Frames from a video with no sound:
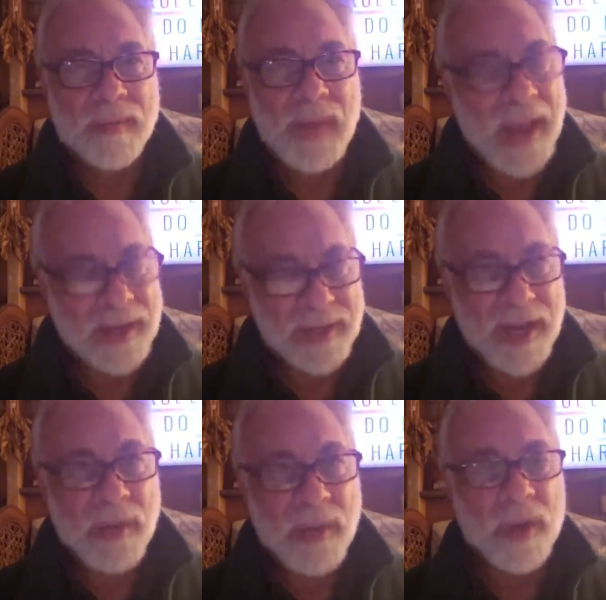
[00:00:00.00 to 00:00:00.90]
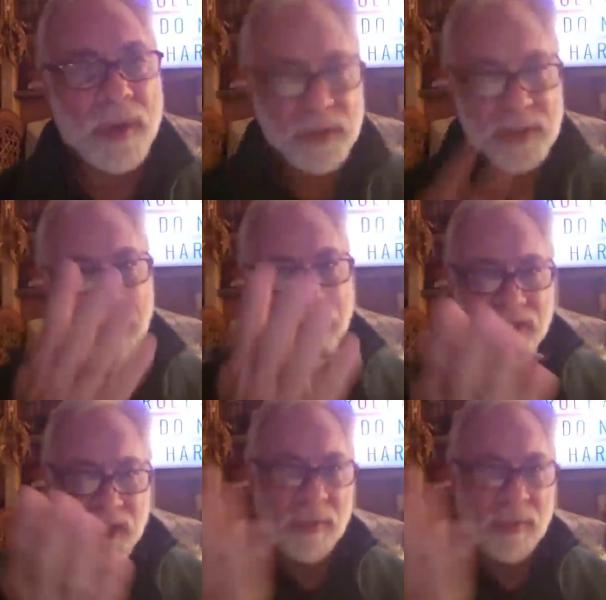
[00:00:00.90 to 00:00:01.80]
Ask anyone who's there.
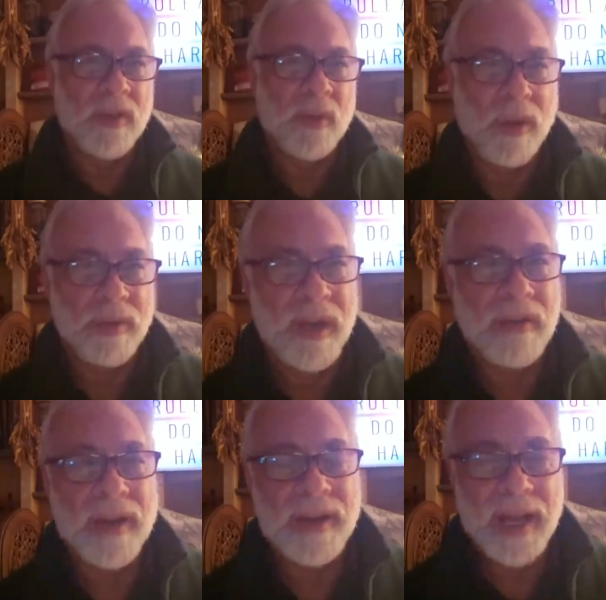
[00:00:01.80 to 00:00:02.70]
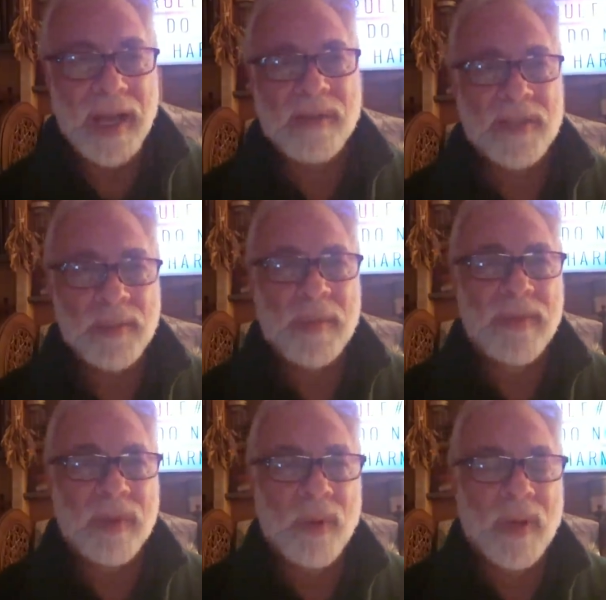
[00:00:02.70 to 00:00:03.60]
Some of you are there right now. Some of
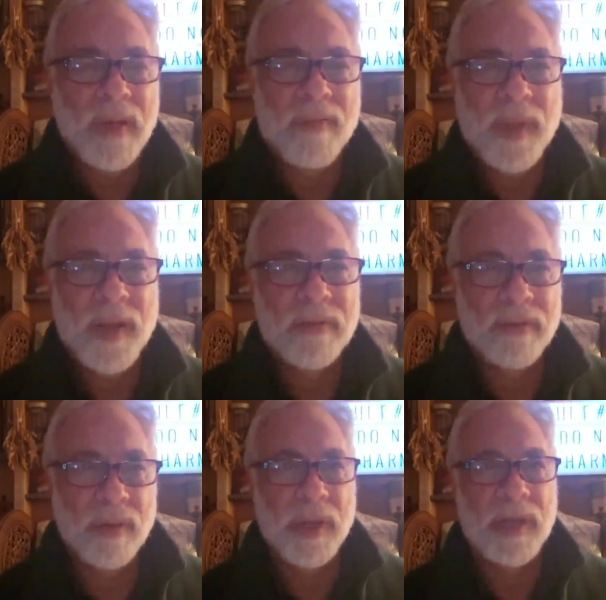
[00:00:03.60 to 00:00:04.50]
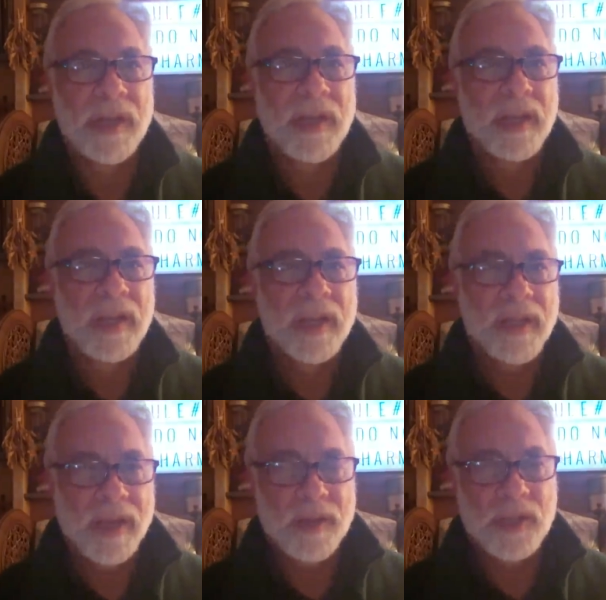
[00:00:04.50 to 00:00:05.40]
you have been through it
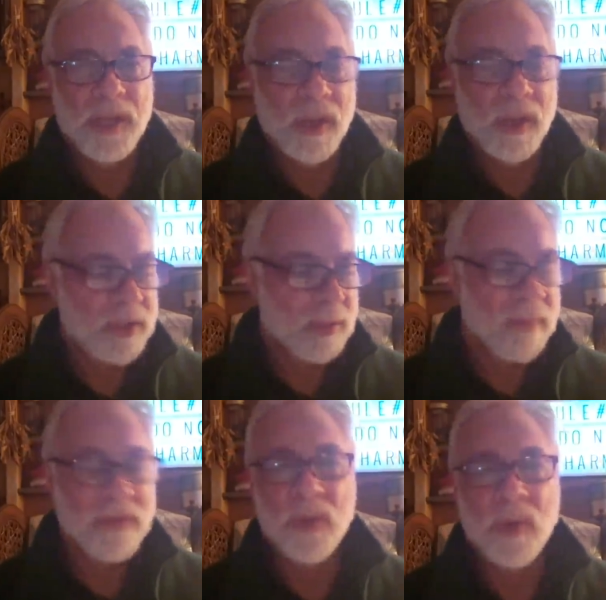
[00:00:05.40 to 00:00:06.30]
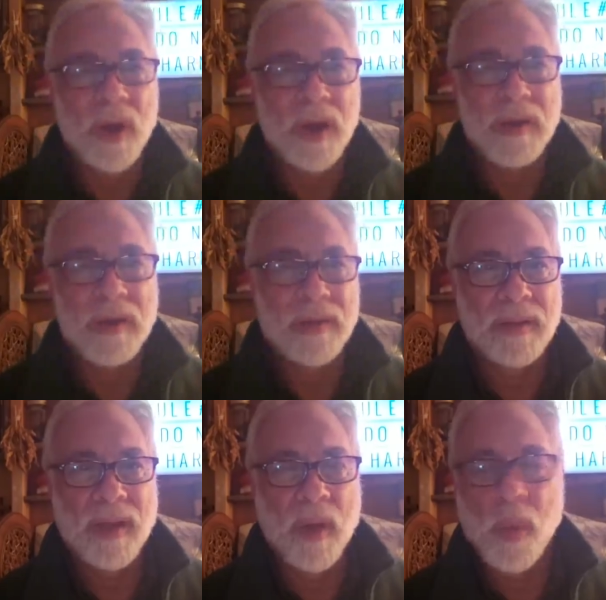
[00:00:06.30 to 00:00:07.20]
years ago. Some of you are
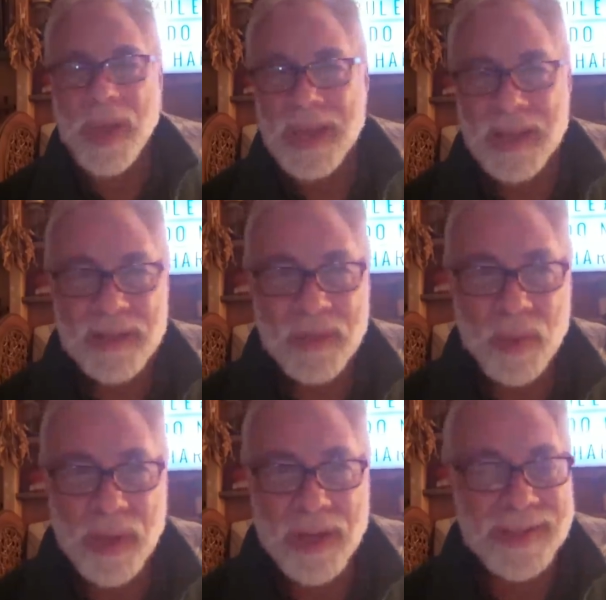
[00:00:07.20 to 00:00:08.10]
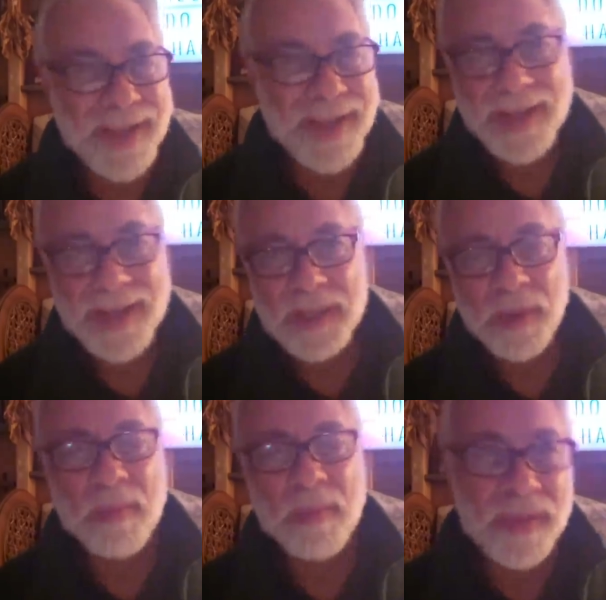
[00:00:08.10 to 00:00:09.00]
a week into it, a day into it,
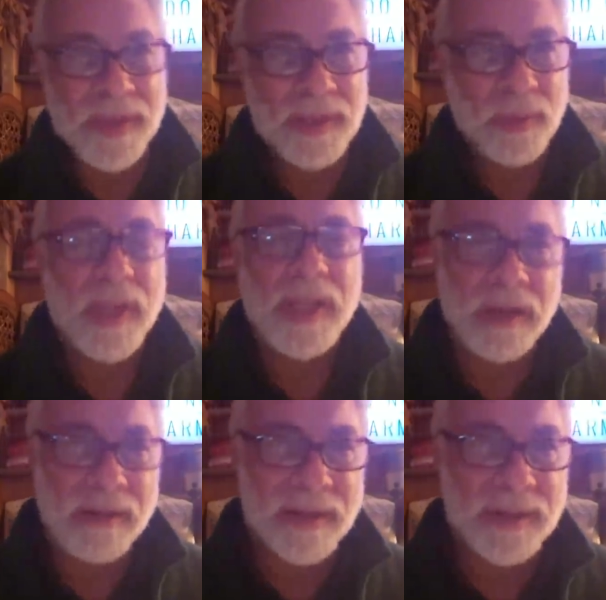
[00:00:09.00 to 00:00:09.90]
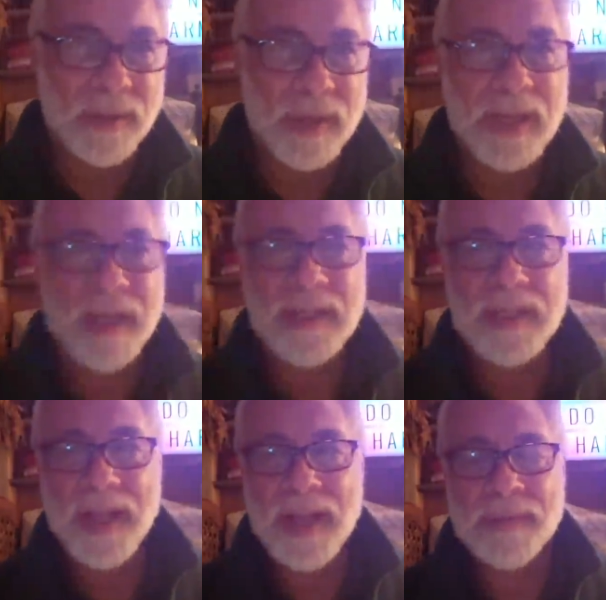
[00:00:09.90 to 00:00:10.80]
a month into it, a year into it, into
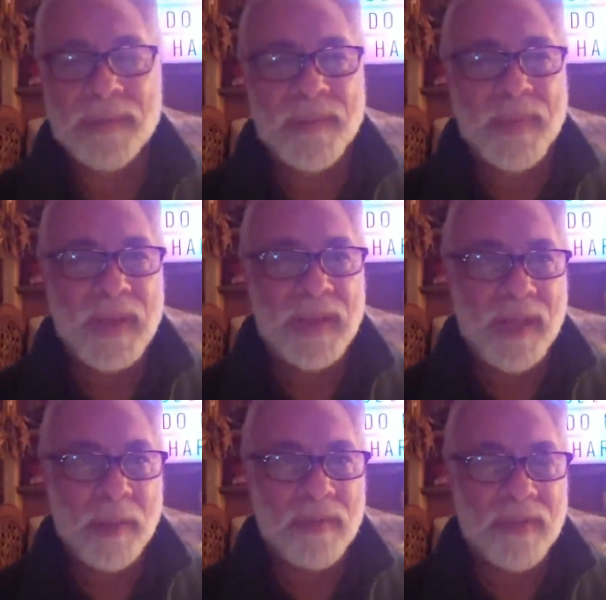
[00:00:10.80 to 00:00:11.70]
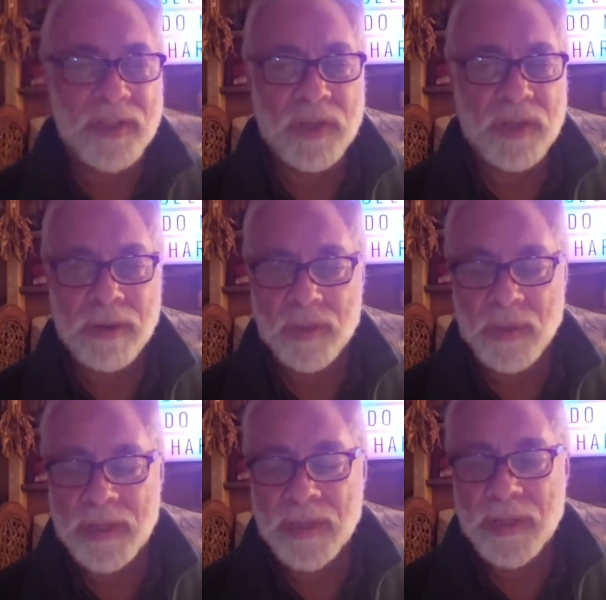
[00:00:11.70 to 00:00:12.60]
that type of discouragement.